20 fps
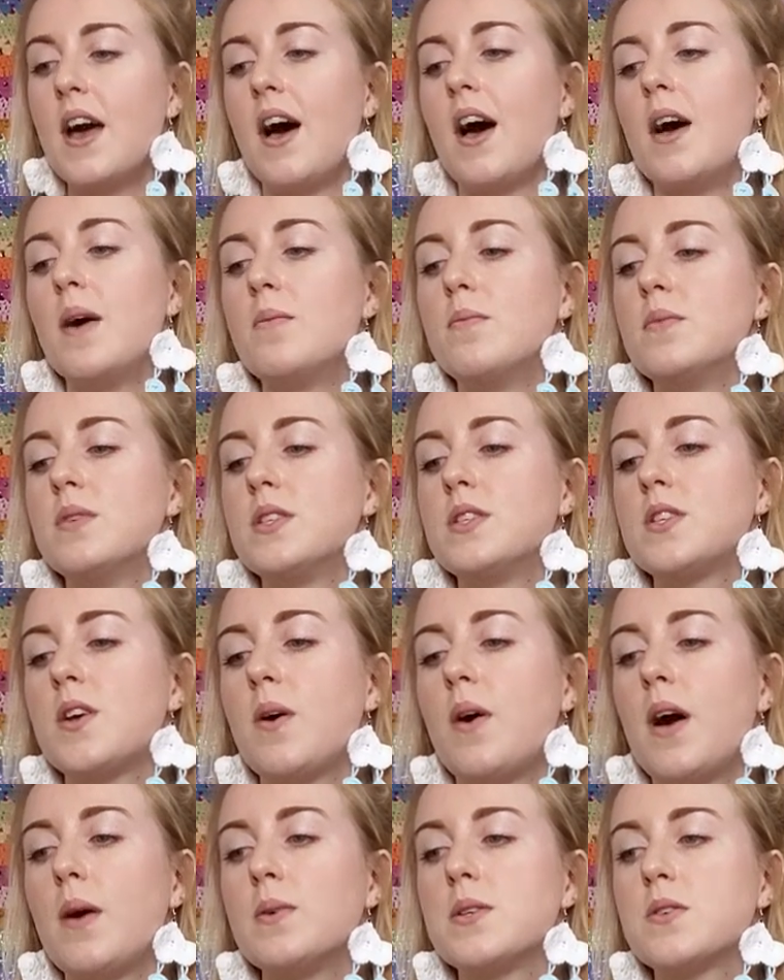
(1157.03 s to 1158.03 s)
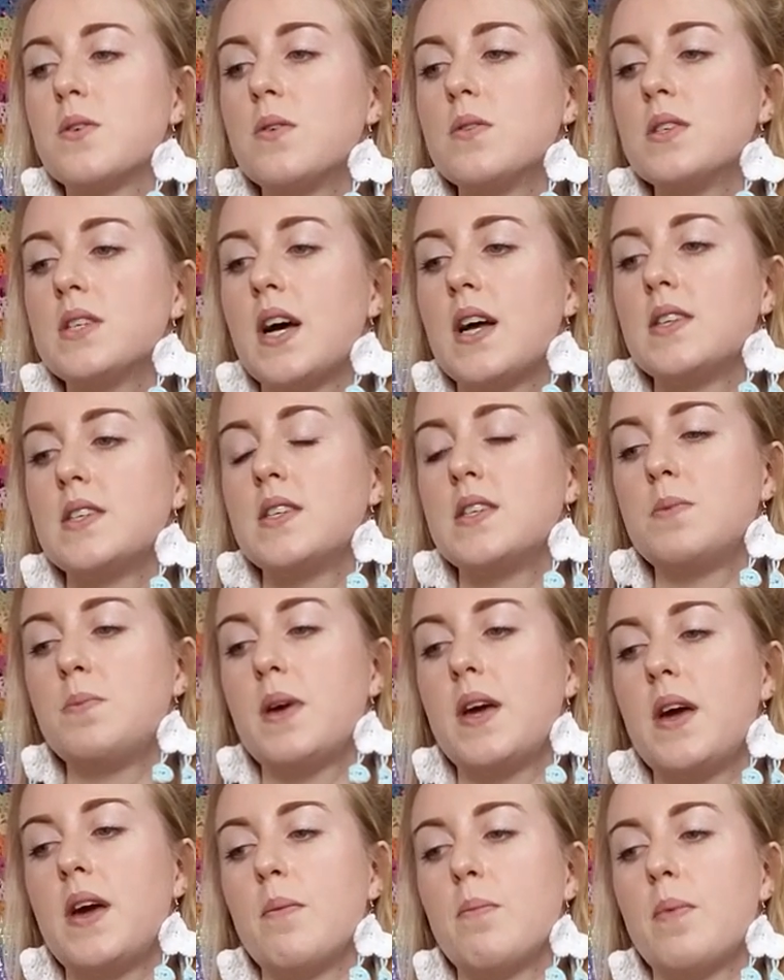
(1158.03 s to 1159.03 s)
Um, so I was contacted
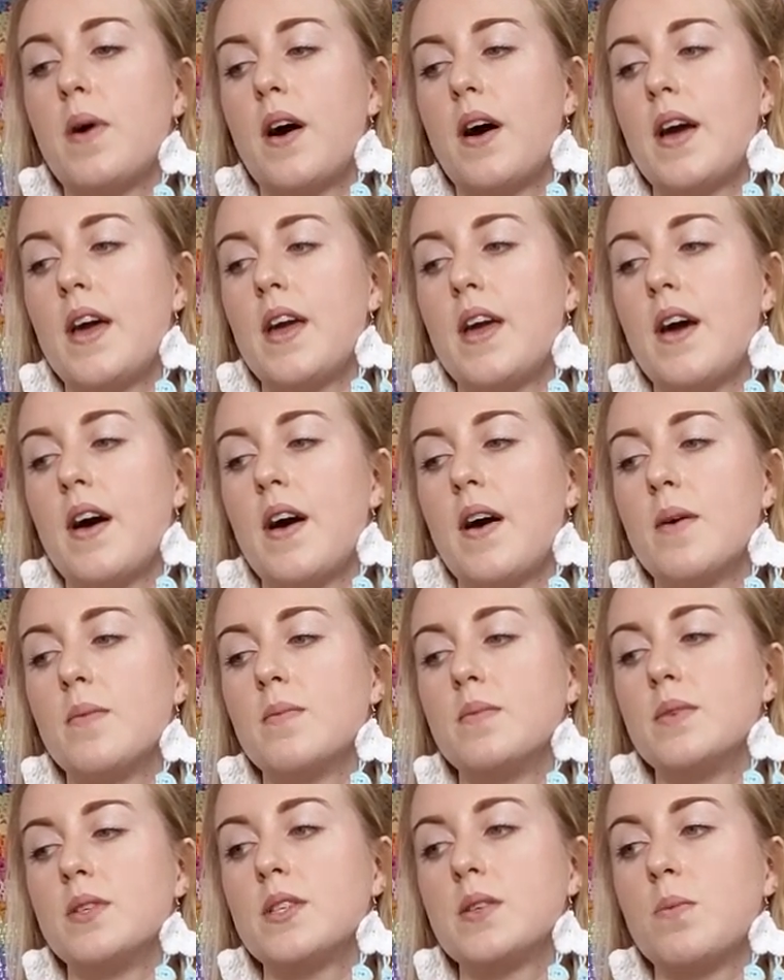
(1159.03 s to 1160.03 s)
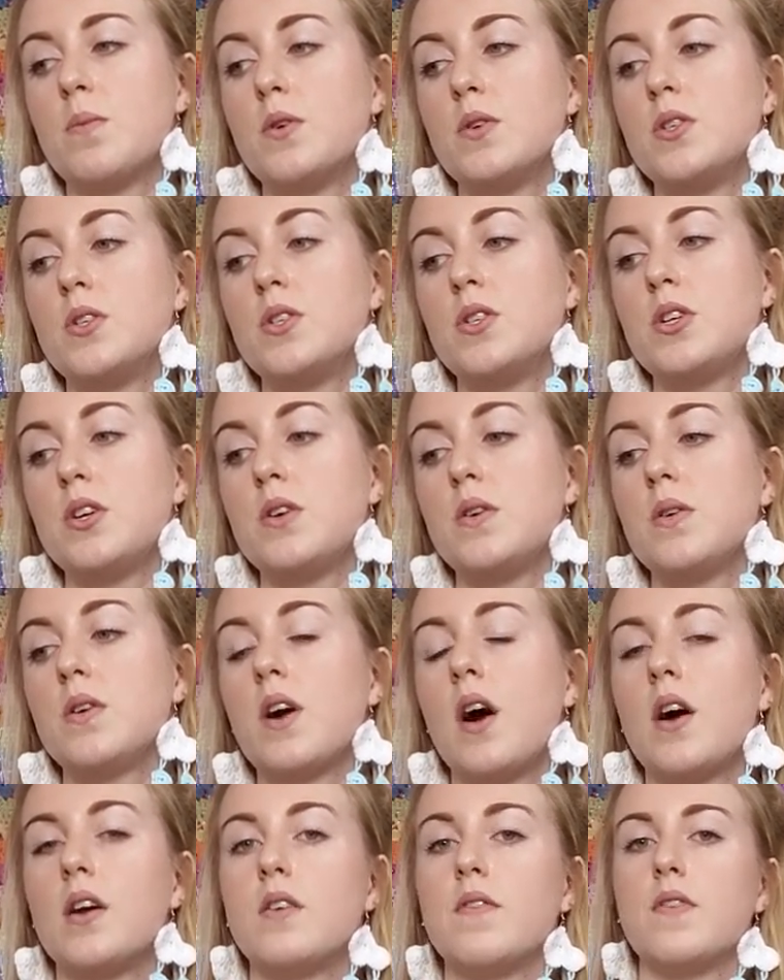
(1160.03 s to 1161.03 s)
by um, someone to do
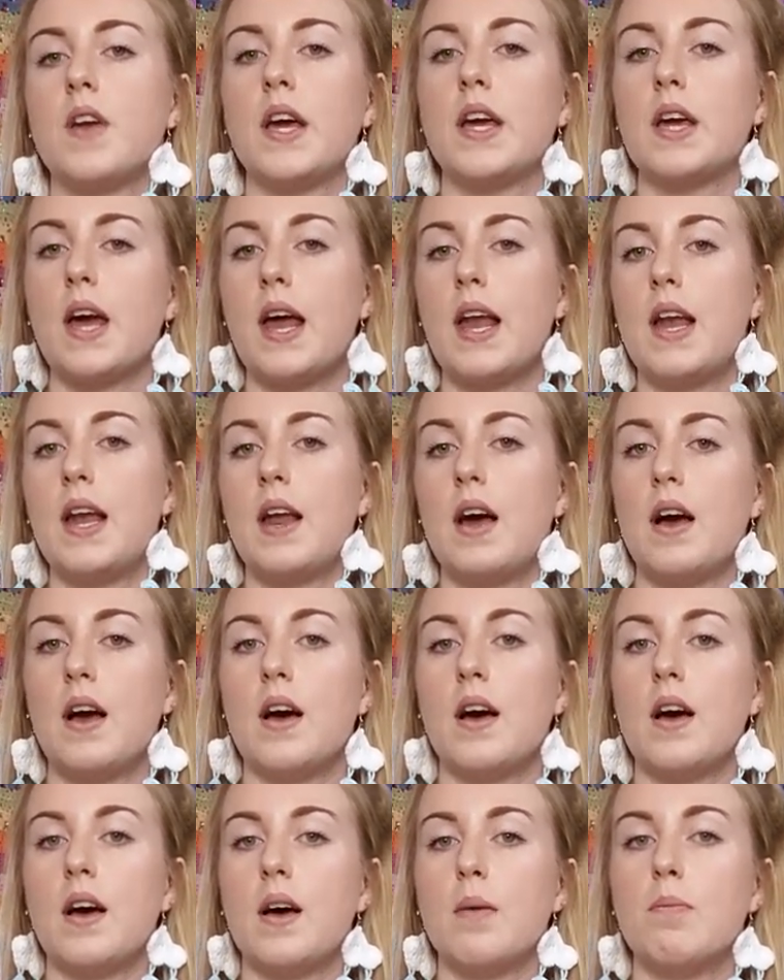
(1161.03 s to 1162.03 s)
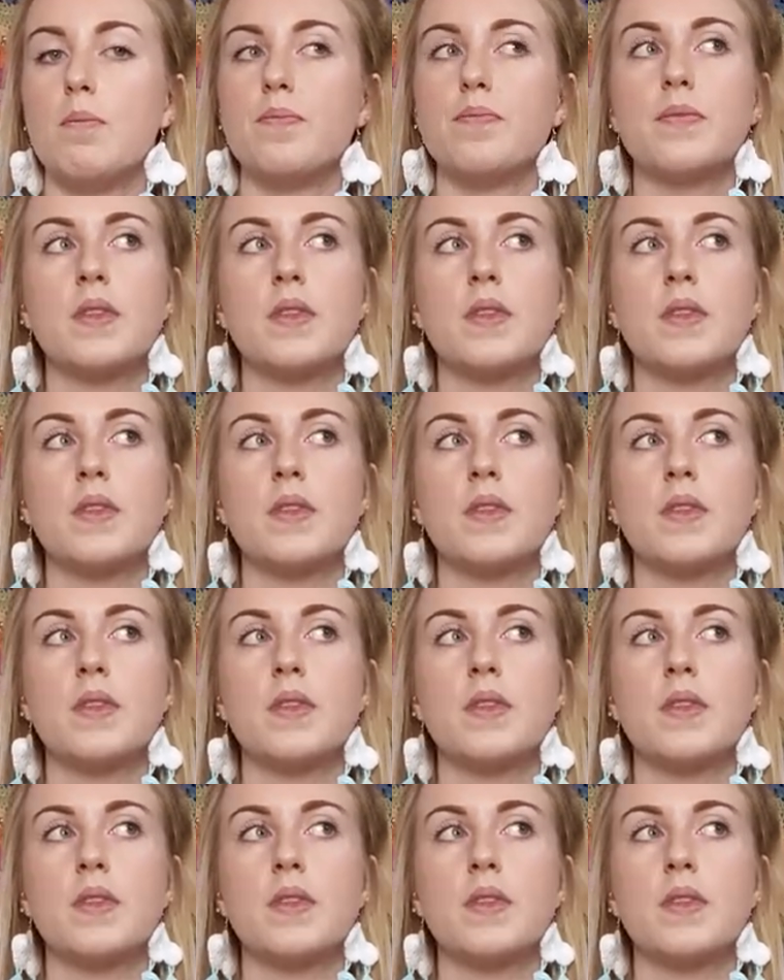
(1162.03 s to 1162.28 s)
kind of like a, um,